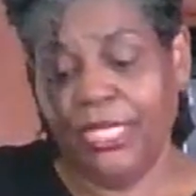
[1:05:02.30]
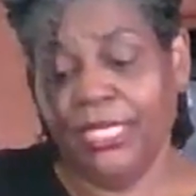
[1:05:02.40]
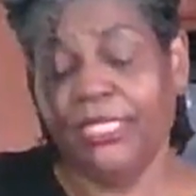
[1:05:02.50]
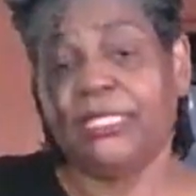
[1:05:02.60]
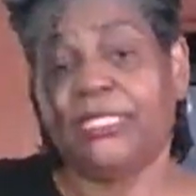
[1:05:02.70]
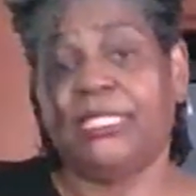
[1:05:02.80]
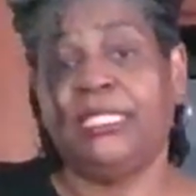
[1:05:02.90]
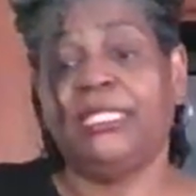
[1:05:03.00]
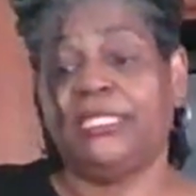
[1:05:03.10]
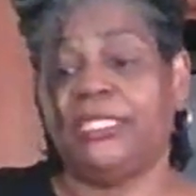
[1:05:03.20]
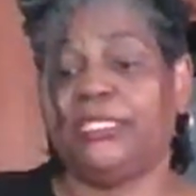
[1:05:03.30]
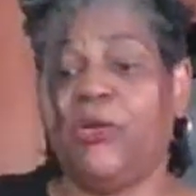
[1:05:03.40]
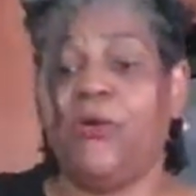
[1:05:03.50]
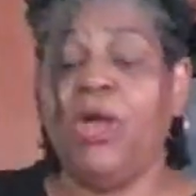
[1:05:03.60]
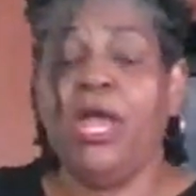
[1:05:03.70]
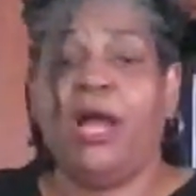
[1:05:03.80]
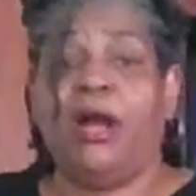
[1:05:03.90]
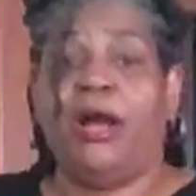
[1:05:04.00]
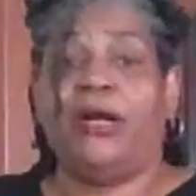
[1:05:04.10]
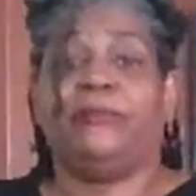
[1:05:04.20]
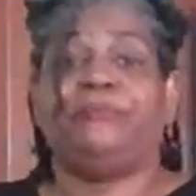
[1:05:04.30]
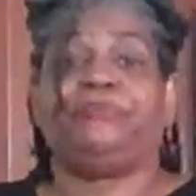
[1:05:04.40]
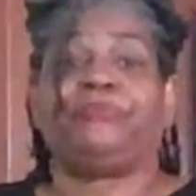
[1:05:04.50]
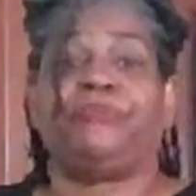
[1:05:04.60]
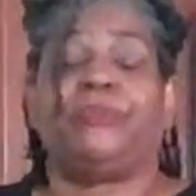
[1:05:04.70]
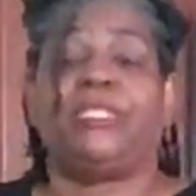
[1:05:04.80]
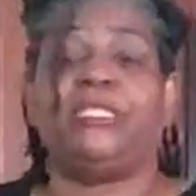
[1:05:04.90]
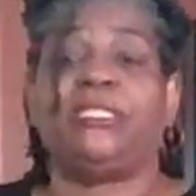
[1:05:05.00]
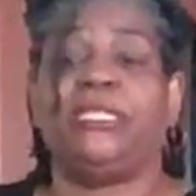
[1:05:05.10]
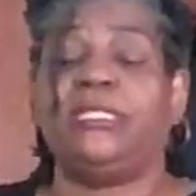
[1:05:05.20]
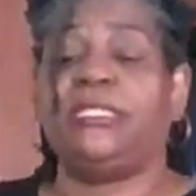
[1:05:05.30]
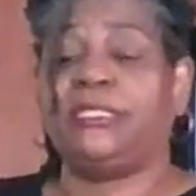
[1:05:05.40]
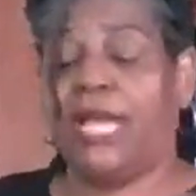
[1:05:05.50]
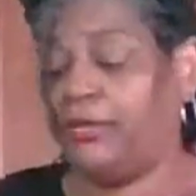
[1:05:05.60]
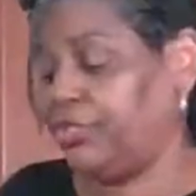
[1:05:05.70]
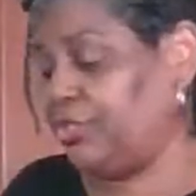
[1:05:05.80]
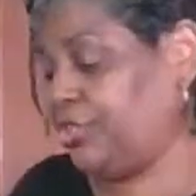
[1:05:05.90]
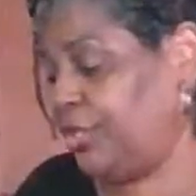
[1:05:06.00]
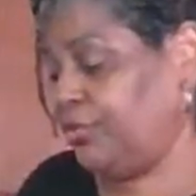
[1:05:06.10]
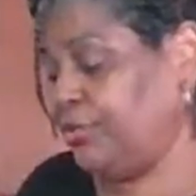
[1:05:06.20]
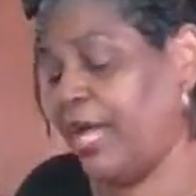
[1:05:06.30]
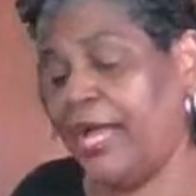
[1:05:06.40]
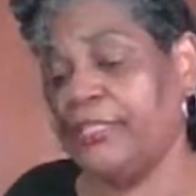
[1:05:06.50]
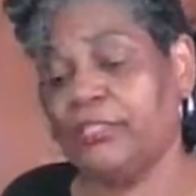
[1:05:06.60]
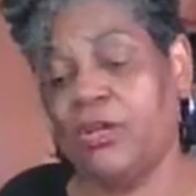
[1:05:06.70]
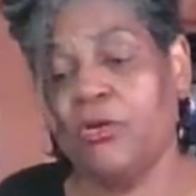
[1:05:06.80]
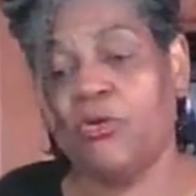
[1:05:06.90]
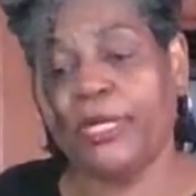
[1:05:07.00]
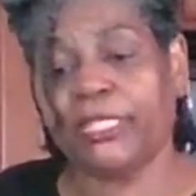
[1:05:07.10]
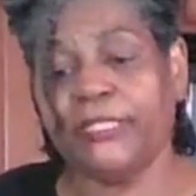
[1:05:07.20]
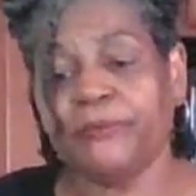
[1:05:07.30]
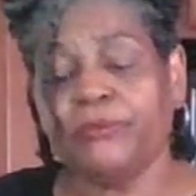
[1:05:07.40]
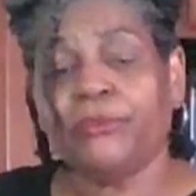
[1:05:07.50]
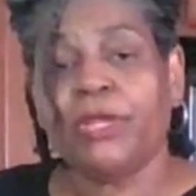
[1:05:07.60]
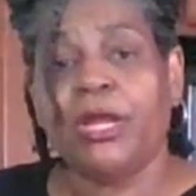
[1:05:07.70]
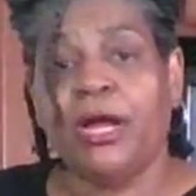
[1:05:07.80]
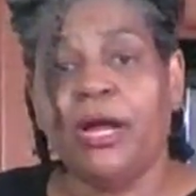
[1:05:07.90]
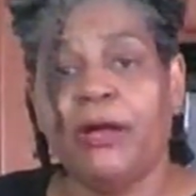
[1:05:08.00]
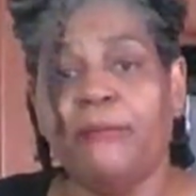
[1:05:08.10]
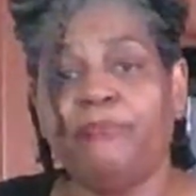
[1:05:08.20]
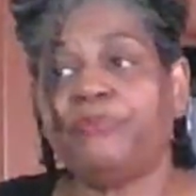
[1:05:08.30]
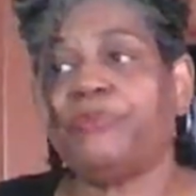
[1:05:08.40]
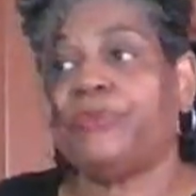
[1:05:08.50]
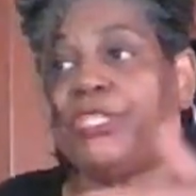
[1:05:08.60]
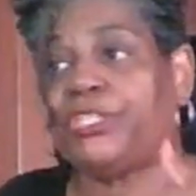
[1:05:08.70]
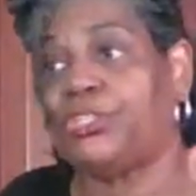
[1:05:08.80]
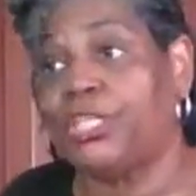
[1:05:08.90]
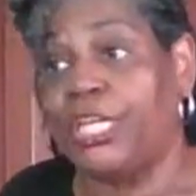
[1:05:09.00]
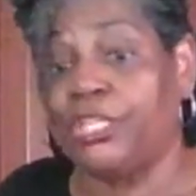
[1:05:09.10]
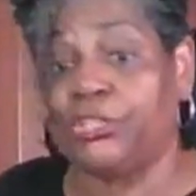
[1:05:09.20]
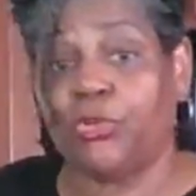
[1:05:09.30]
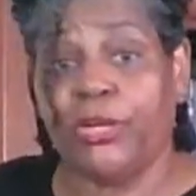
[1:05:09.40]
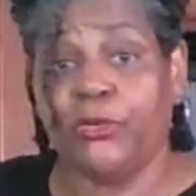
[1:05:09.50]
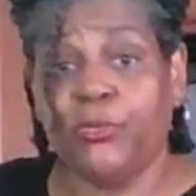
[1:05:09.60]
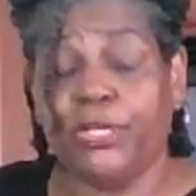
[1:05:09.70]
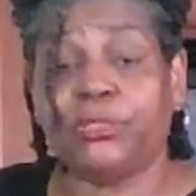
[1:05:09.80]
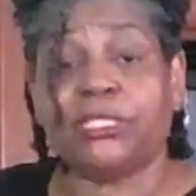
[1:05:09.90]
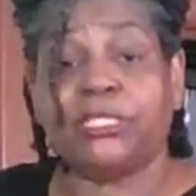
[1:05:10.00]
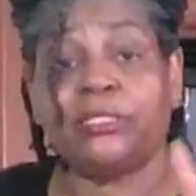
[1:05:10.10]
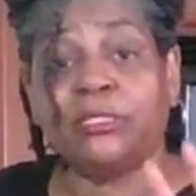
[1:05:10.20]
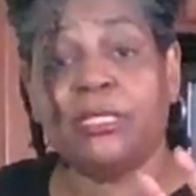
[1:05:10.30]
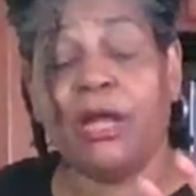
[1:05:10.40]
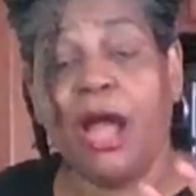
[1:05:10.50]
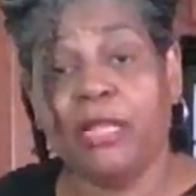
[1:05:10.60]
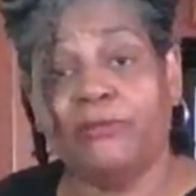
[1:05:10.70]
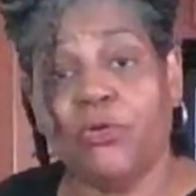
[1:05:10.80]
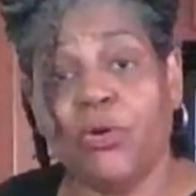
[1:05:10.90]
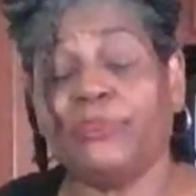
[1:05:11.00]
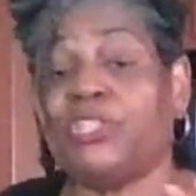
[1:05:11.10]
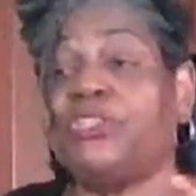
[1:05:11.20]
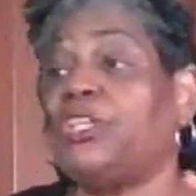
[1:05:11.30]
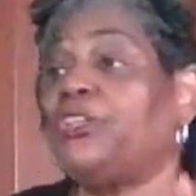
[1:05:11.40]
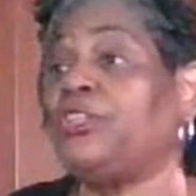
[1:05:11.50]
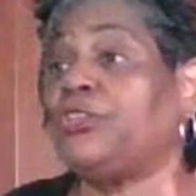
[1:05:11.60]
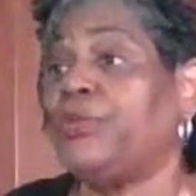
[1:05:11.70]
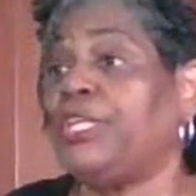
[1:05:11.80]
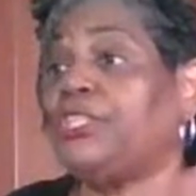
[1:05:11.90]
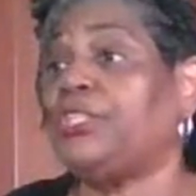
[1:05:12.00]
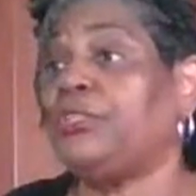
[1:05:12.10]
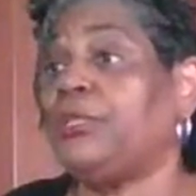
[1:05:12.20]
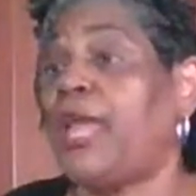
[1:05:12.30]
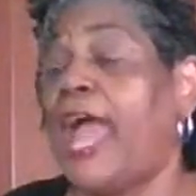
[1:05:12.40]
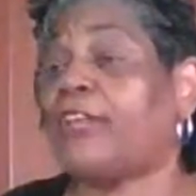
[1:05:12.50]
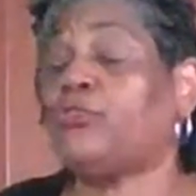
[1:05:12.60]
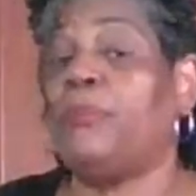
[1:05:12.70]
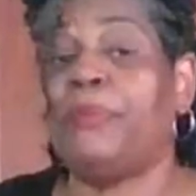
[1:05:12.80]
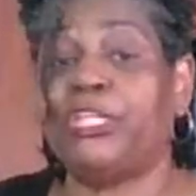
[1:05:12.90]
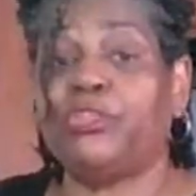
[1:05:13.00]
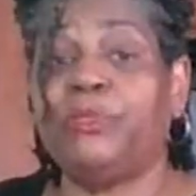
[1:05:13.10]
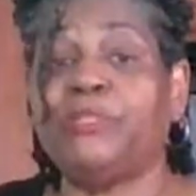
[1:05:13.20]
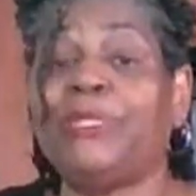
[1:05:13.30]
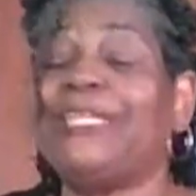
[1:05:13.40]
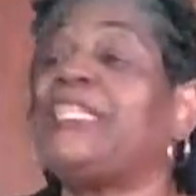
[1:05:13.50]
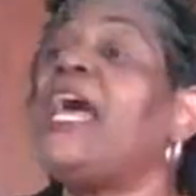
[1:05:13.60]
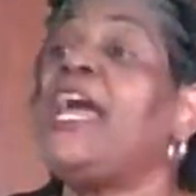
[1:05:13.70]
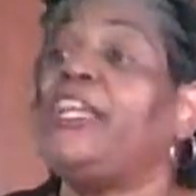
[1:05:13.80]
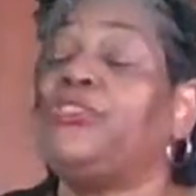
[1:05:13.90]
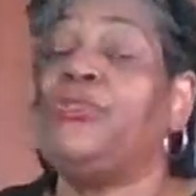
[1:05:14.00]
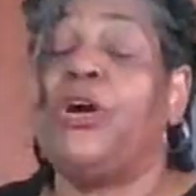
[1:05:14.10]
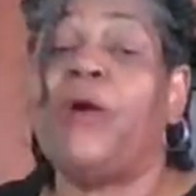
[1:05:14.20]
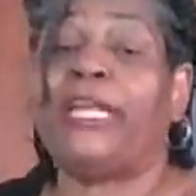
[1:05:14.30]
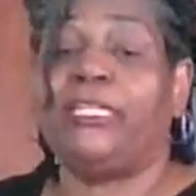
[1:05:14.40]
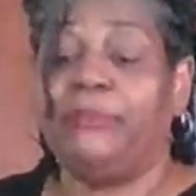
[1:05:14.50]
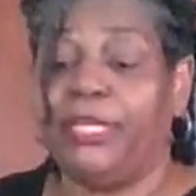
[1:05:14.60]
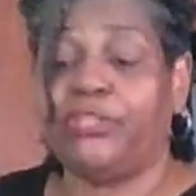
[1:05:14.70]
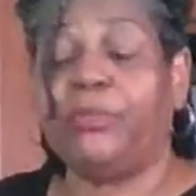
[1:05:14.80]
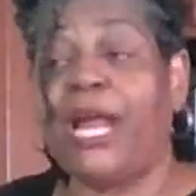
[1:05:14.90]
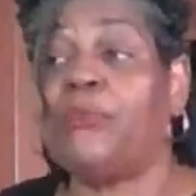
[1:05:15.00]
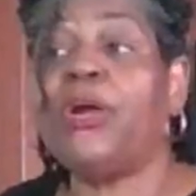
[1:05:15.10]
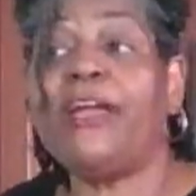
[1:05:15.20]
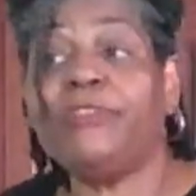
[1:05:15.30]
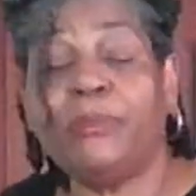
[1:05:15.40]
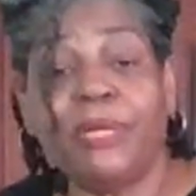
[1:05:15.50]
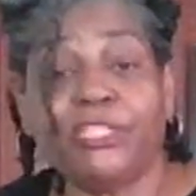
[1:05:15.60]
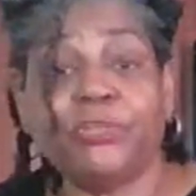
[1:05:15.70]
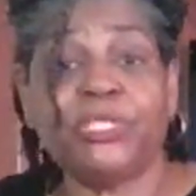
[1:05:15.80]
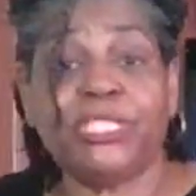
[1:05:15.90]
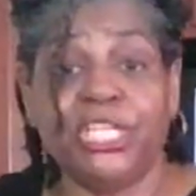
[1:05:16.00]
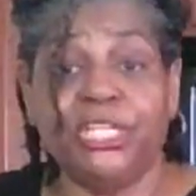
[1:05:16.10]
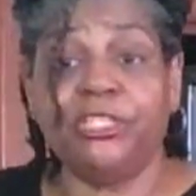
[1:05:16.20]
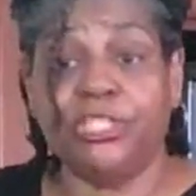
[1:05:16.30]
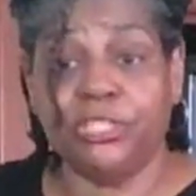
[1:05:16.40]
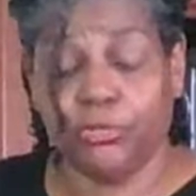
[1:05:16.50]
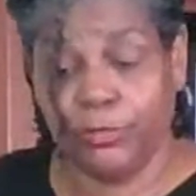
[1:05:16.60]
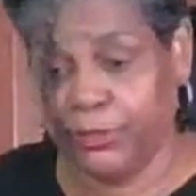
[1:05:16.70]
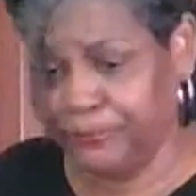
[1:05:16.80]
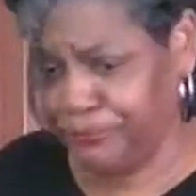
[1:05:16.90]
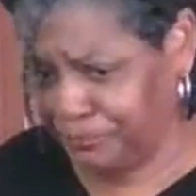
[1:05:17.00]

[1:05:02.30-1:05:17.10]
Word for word: It is delicious. So um, this is, I'll just show you guys though quickly. Um, just getting started with this. I'll go, I'm just going to tell you the ingredients, the actual measurements, because as you know, I didn't measure it out. I have your measurements in the description.